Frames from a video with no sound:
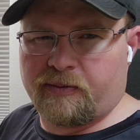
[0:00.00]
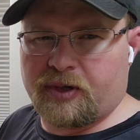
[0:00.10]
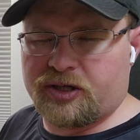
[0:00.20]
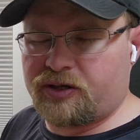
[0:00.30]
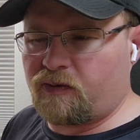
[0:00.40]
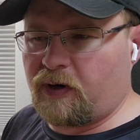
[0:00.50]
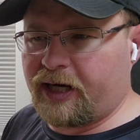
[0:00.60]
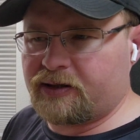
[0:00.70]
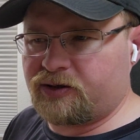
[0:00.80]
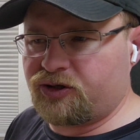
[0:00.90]
I'm not sure
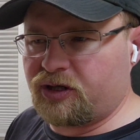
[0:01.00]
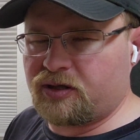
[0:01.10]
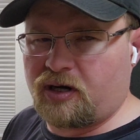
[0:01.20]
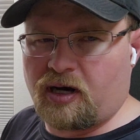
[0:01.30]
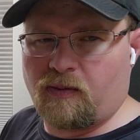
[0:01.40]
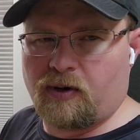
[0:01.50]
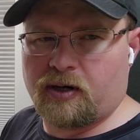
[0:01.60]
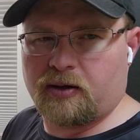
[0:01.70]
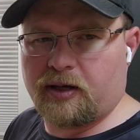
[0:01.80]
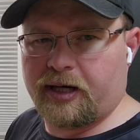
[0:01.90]
why it's just the hot
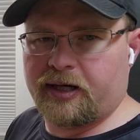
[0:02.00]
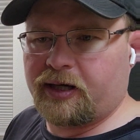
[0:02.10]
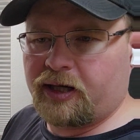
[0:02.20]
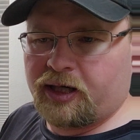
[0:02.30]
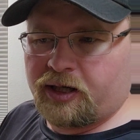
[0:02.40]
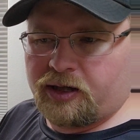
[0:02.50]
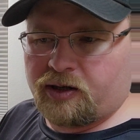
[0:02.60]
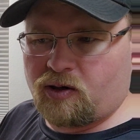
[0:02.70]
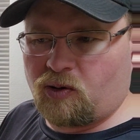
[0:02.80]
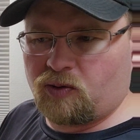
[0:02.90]
water line.
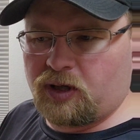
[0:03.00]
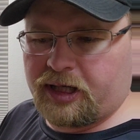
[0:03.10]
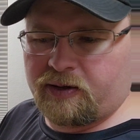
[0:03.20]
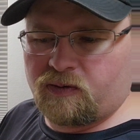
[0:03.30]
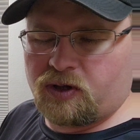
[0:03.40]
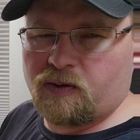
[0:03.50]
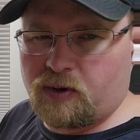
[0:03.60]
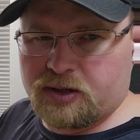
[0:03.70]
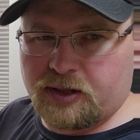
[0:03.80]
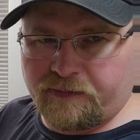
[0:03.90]
The cold line really
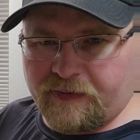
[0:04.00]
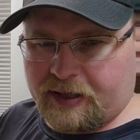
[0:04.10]
wasn't